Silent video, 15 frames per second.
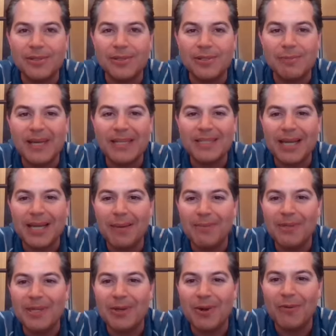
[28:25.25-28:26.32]
spend time
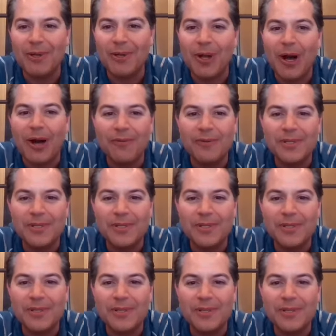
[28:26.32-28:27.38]
in the Oval Office
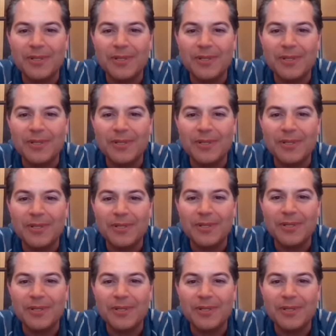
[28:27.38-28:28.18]
with George Bush,